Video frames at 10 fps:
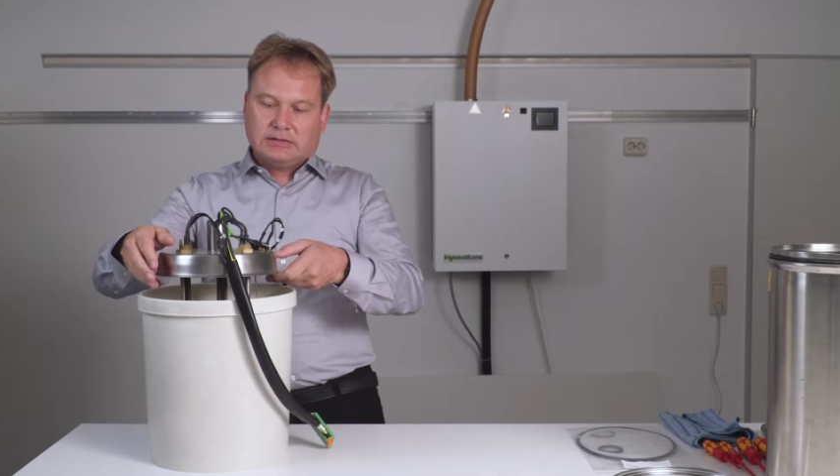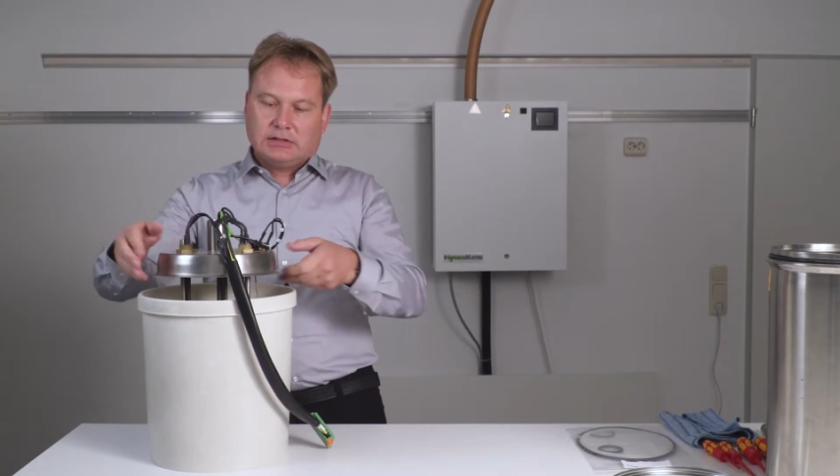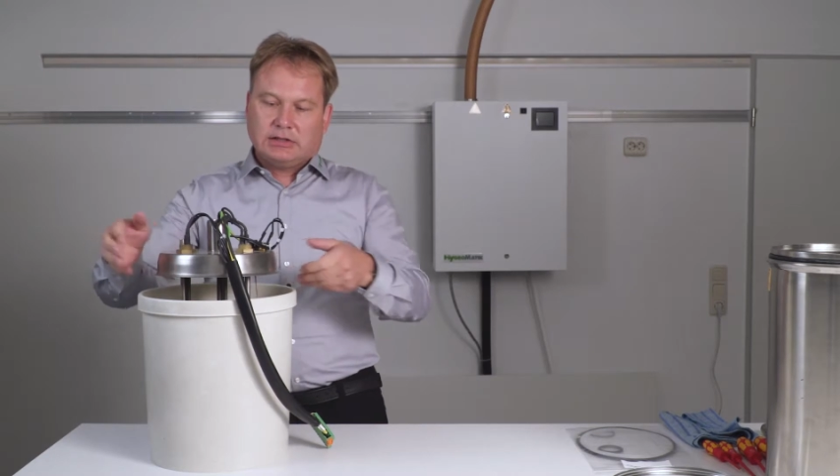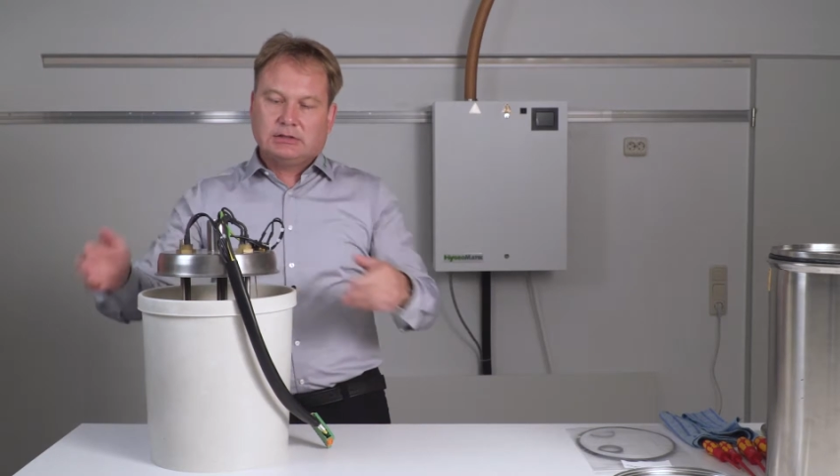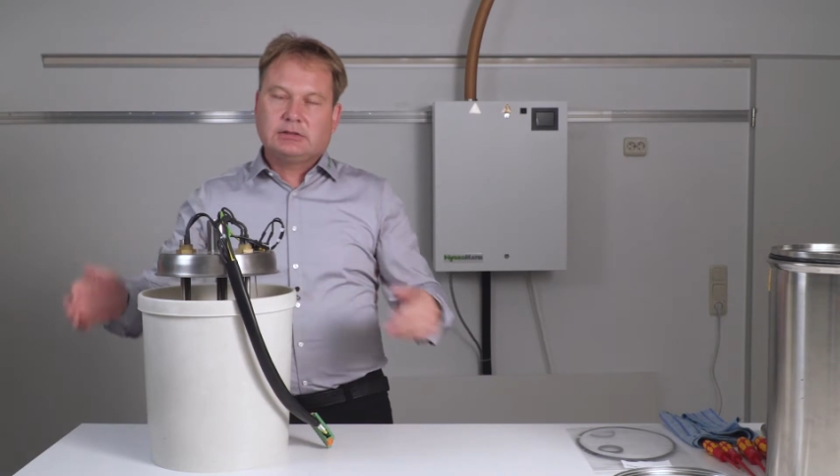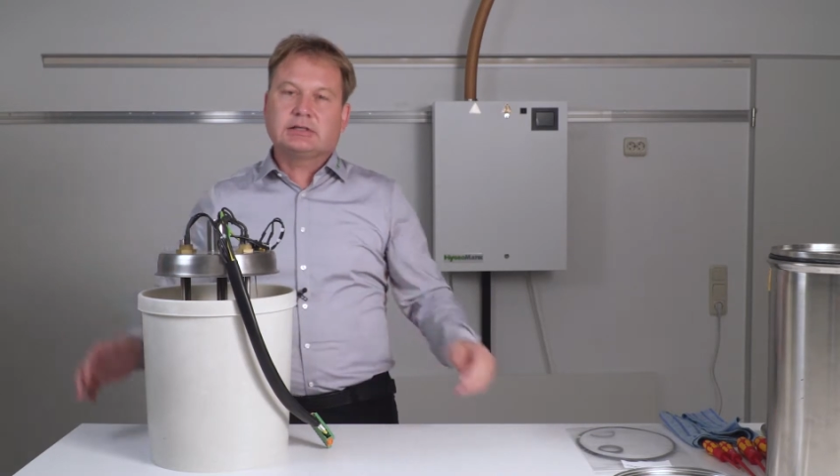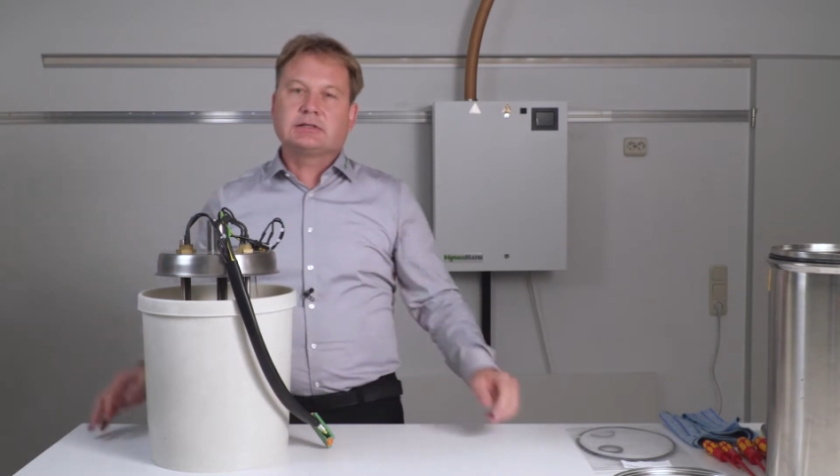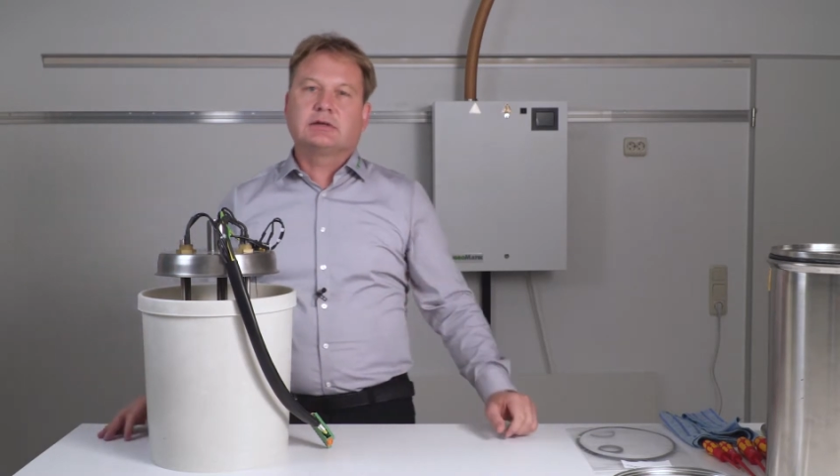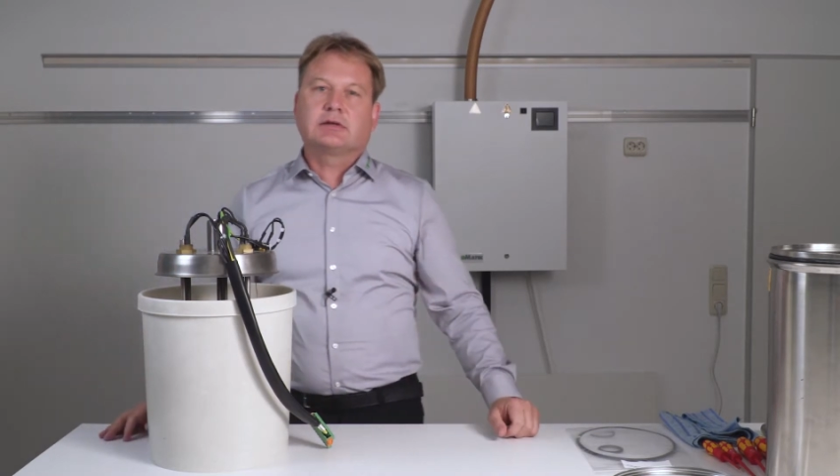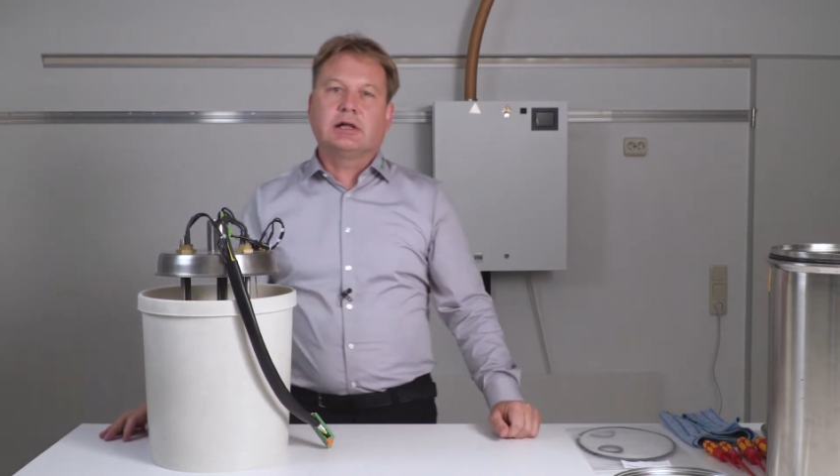Then let the
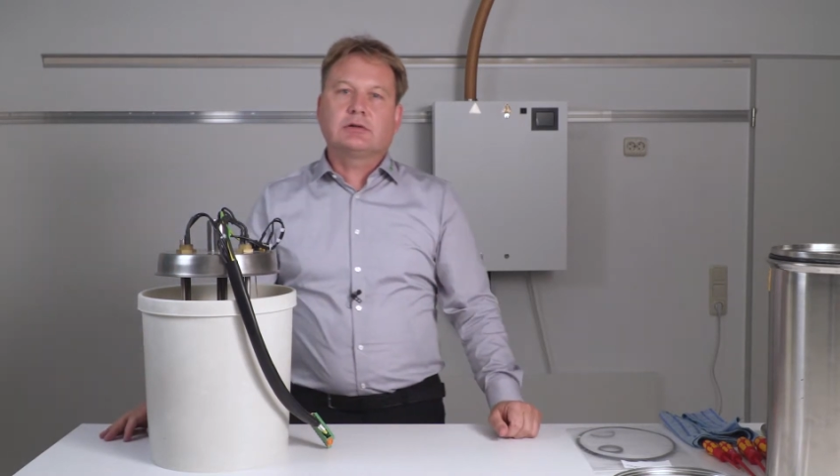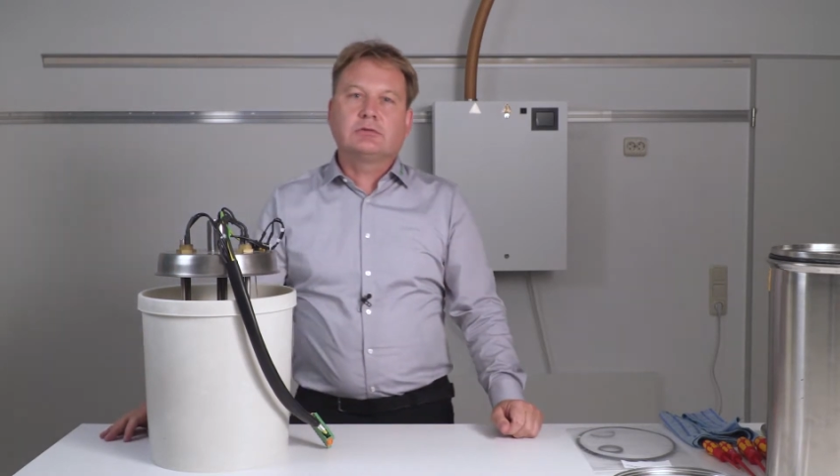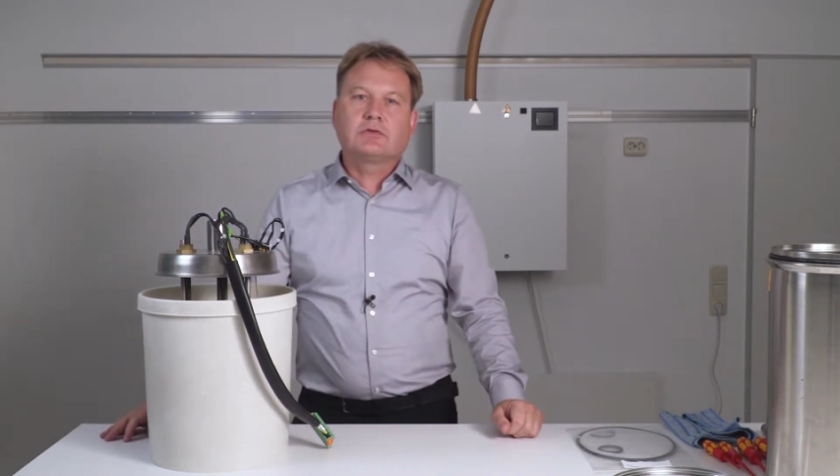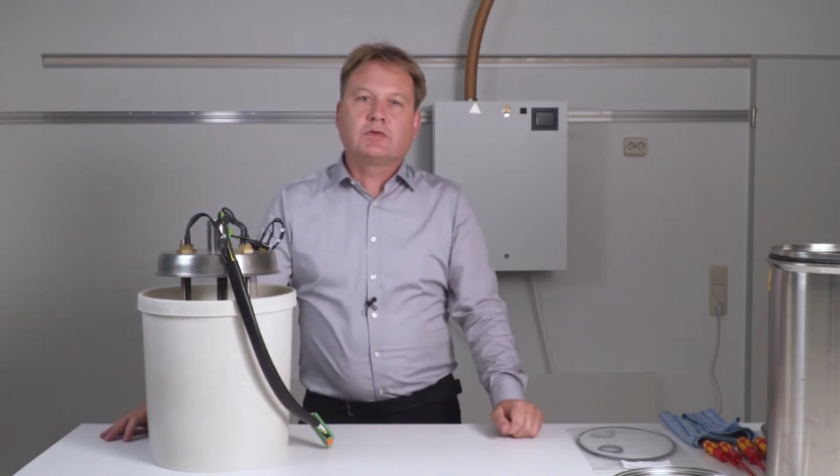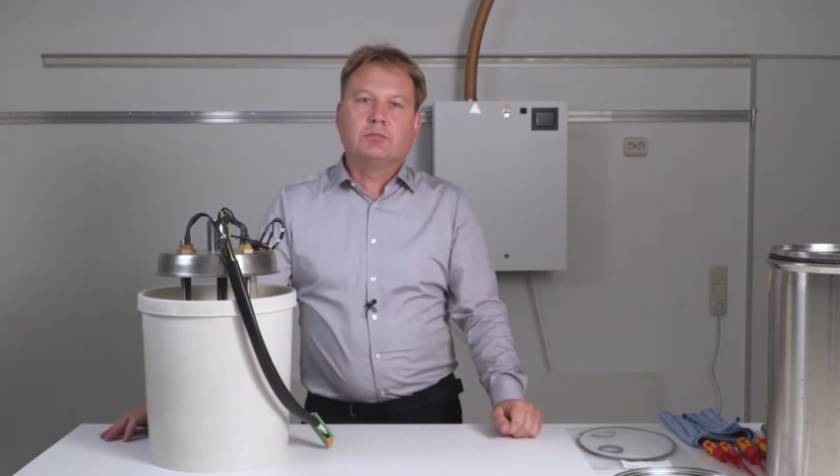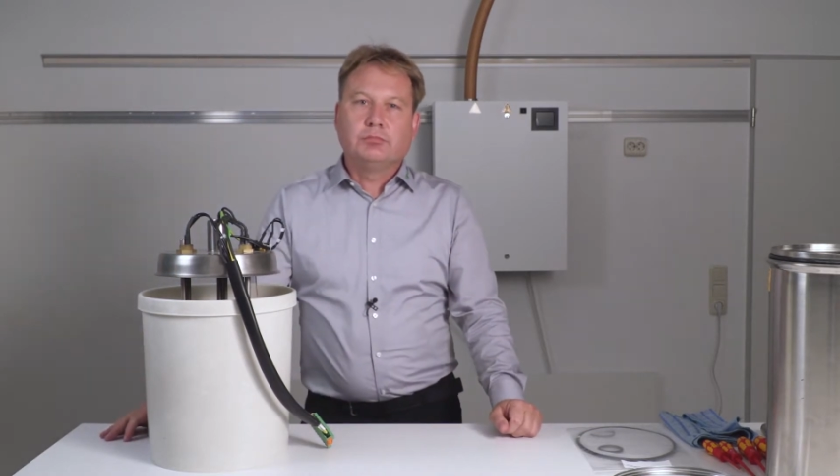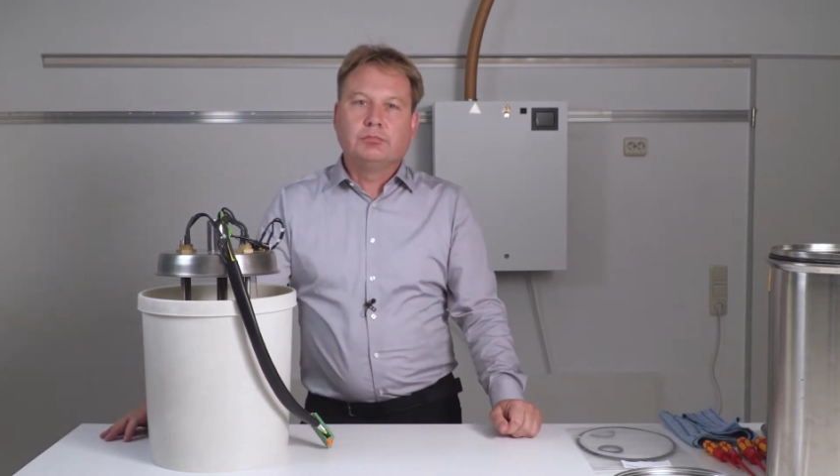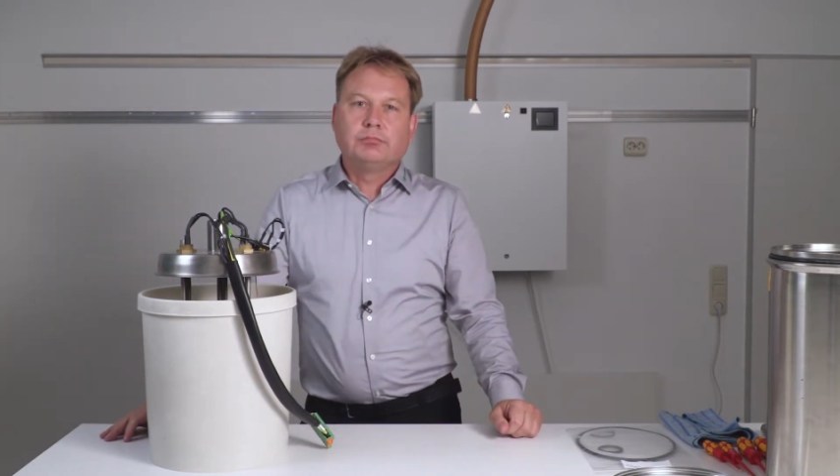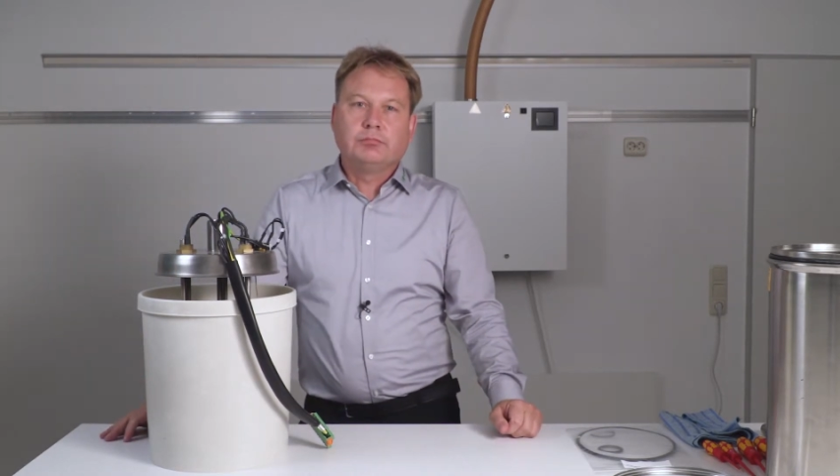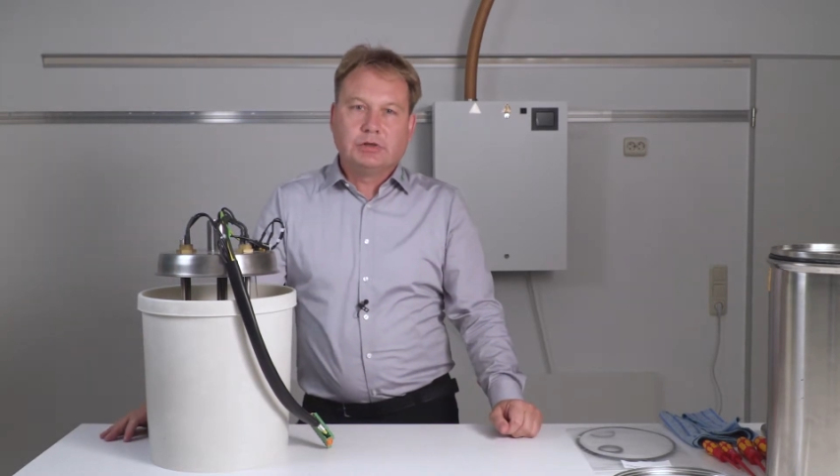descaling agent take
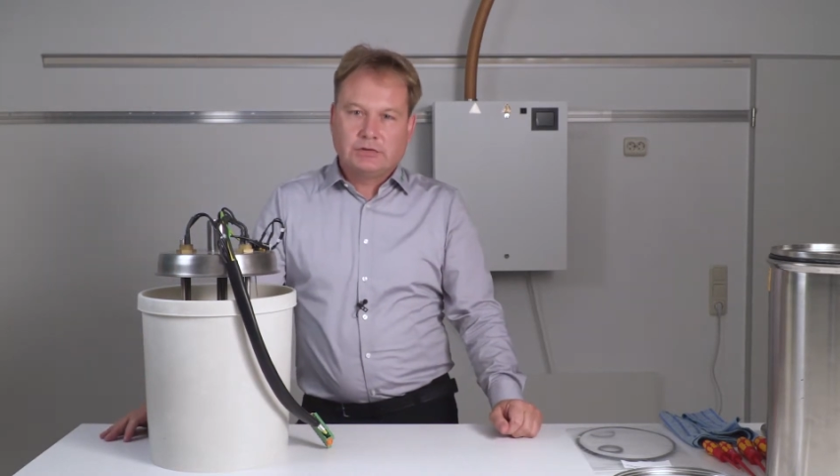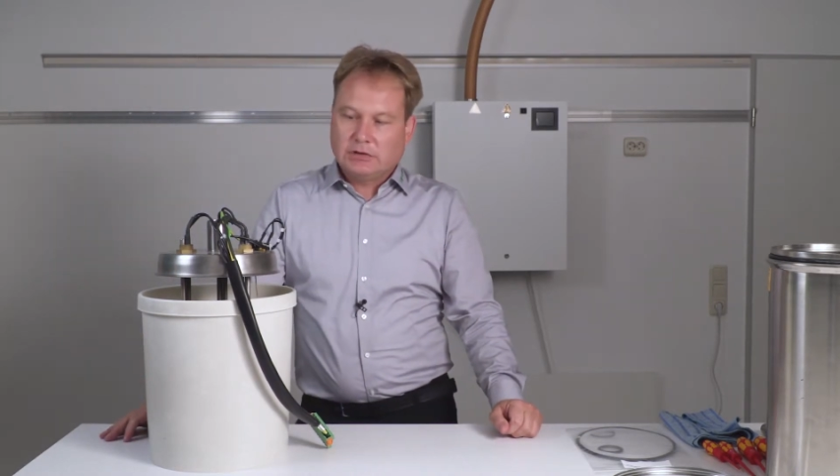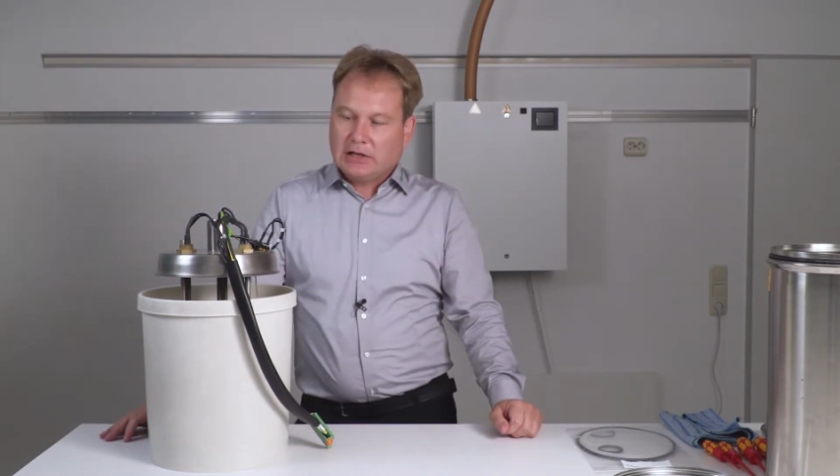effect.